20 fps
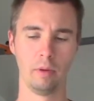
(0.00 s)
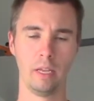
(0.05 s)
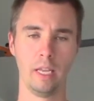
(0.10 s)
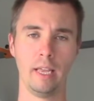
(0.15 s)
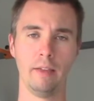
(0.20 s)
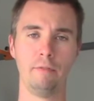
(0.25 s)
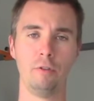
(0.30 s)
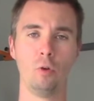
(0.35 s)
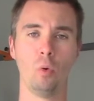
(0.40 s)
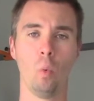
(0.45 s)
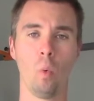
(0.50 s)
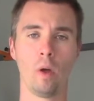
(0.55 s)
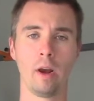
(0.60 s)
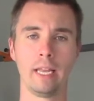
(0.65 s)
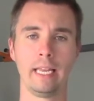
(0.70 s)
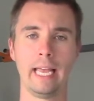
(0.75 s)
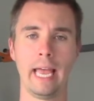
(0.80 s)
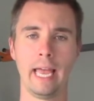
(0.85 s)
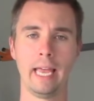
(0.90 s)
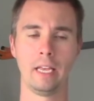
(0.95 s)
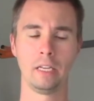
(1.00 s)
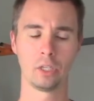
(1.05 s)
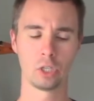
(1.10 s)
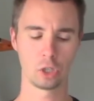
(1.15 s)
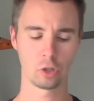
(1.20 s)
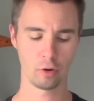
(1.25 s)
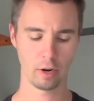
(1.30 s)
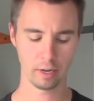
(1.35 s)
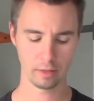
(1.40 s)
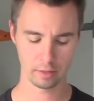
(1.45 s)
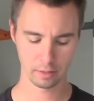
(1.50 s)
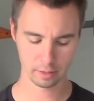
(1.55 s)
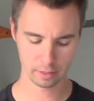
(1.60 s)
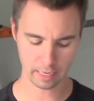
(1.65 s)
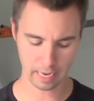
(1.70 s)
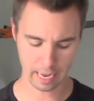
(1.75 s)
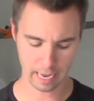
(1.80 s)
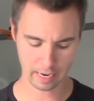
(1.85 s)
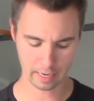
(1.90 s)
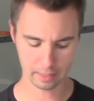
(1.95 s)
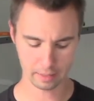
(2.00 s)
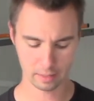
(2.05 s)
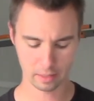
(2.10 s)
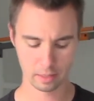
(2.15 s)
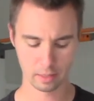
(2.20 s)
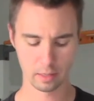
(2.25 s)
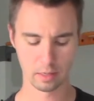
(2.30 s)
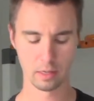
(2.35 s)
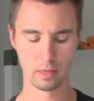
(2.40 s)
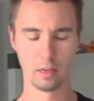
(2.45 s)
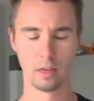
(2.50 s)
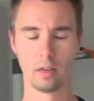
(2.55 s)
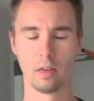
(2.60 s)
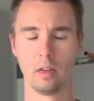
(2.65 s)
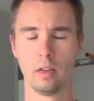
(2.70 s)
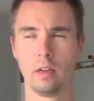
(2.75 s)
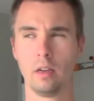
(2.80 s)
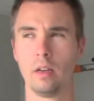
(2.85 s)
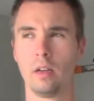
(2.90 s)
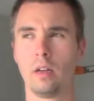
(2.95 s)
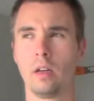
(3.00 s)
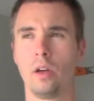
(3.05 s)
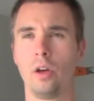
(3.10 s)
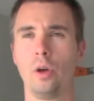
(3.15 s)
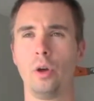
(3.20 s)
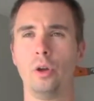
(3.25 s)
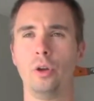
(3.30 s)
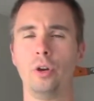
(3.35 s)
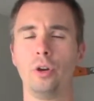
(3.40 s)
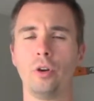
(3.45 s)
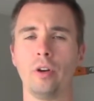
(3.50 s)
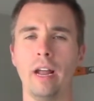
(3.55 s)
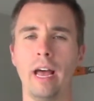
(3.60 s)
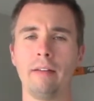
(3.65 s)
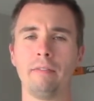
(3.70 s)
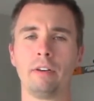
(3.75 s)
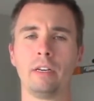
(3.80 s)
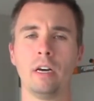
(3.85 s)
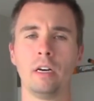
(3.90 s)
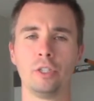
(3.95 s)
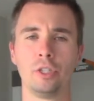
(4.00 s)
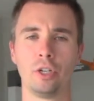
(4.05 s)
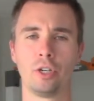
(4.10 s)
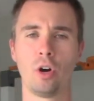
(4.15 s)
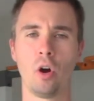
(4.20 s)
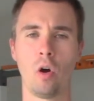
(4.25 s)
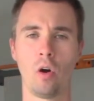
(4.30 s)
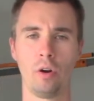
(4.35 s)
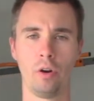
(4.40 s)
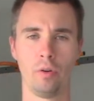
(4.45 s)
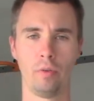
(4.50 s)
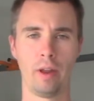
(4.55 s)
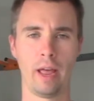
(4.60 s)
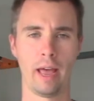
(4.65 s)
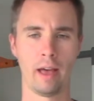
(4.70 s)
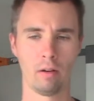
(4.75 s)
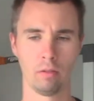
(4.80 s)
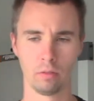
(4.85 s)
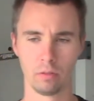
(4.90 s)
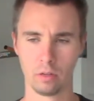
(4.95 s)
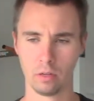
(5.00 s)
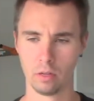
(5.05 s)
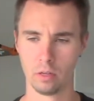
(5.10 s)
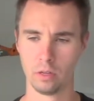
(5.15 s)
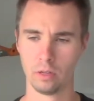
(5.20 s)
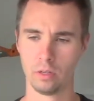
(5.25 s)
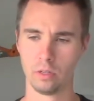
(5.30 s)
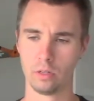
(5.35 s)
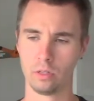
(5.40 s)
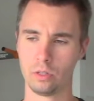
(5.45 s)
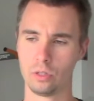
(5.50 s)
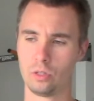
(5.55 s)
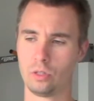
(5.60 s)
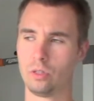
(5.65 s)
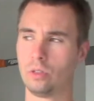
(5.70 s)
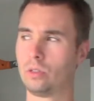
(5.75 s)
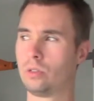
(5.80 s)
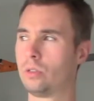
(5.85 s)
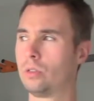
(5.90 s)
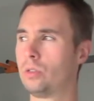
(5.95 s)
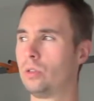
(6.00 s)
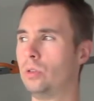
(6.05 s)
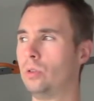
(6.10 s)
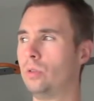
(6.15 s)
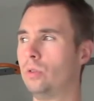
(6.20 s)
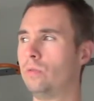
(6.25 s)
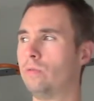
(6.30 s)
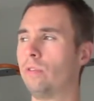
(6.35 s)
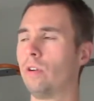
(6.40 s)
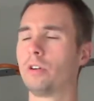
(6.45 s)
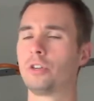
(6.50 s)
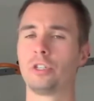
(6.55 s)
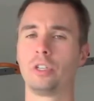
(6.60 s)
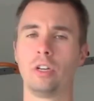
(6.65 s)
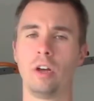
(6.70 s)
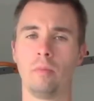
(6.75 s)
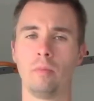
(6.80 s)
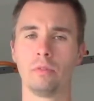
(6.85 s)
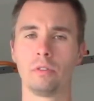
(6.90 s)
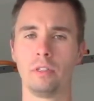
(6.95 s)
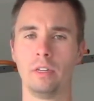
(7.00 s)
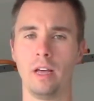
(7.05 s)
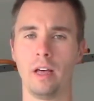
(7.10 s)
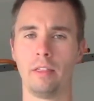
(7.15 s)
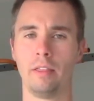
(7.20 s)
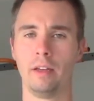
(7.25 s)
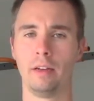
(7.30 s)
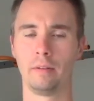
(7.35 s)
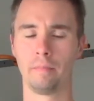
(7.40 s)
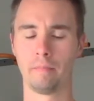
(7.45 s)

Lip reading: if you want to gain strength and size, you're going to have to cut your cardio down to virtually almost nothing.